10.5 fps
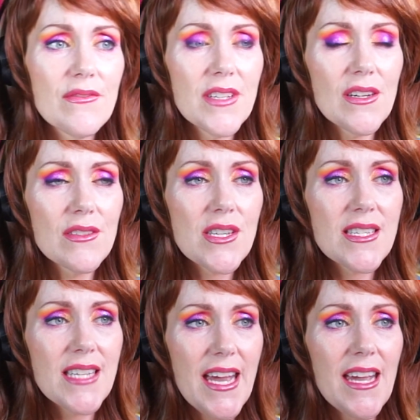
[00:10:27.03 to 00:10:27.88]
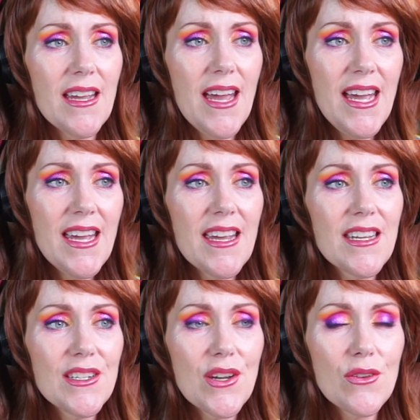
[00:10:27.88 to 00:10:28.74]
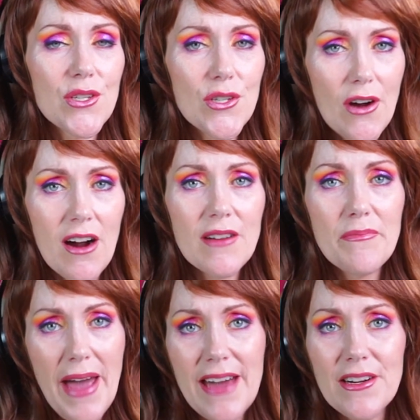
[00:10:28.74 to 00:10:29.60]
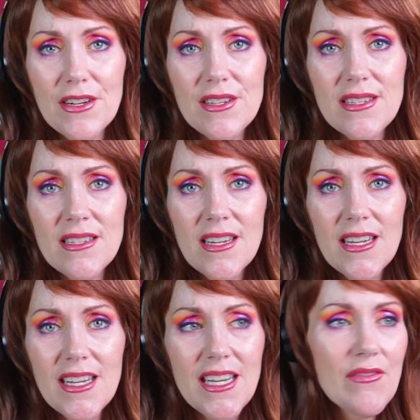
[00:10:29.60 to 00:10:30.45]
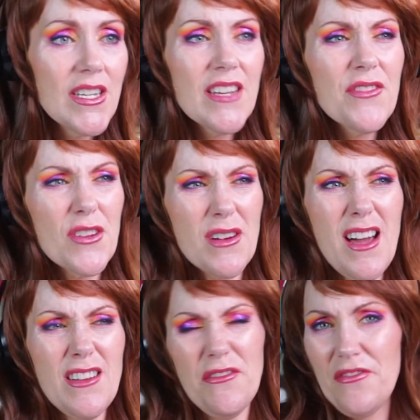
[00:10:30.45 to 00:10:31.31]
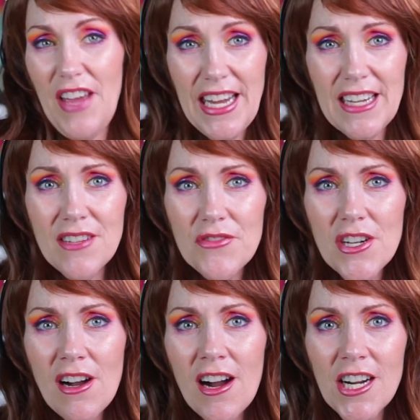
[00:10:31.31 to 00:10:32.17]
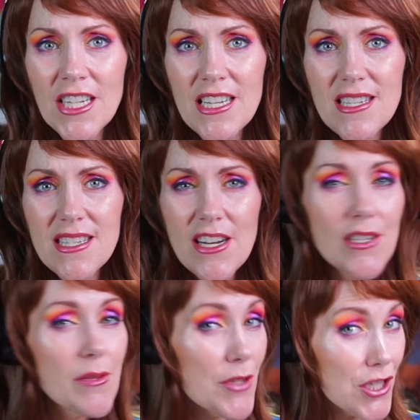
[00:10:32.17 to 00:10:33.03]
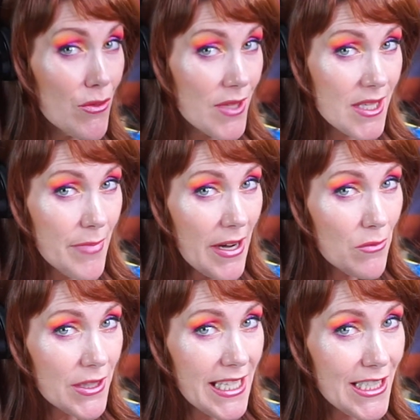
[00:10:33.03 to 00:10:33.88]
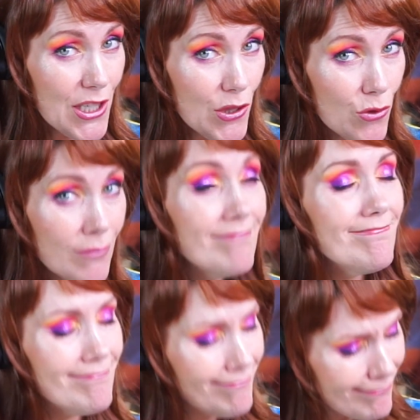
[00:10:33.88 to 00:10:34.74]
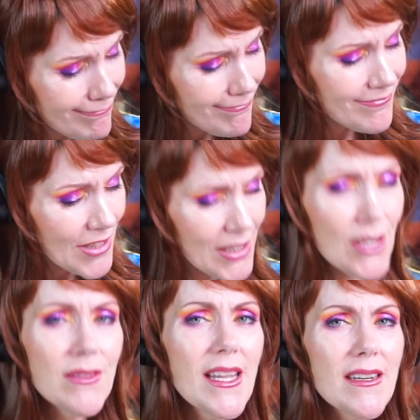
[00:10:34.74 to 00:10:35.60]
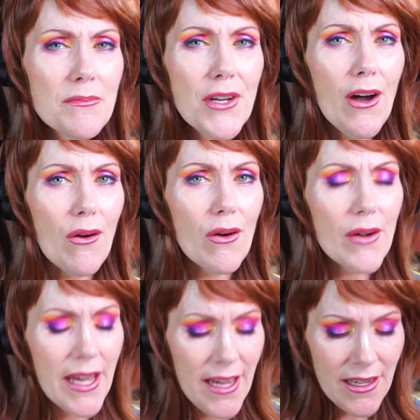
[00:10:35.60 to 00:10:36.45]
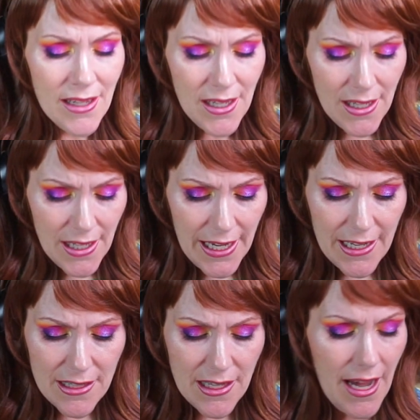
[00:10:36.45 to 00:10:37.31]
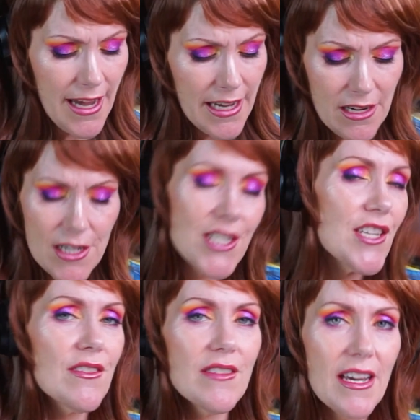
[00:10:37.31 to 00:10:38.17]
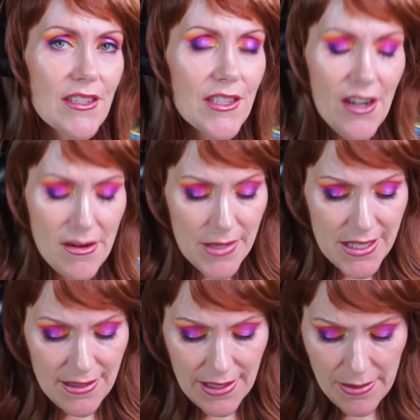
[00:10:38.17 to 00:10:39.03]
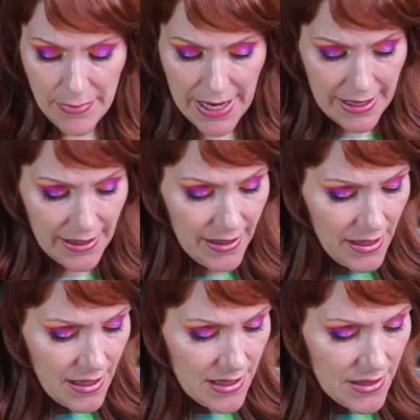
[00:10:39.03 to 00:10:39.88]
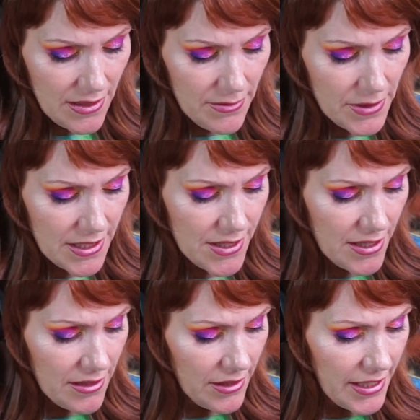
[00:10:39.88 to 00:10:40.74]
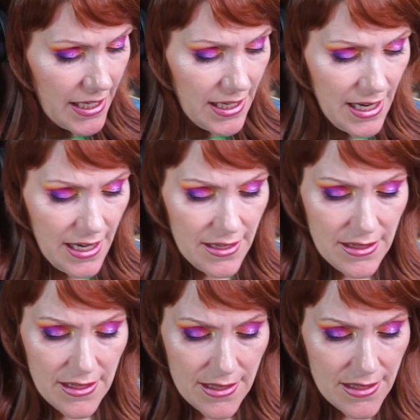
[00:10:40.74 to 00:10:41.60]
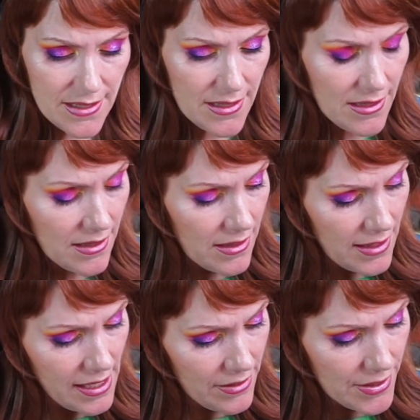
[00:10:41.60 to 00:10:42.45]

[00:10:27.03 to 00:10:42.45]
you know, to say, hey, you know, your art matters. Even if you're not a fan of their art necessarily, but you respect what they do, you let them know, okay? And I guarantee you that good karma is going to come back. So I'm going to start looking at this color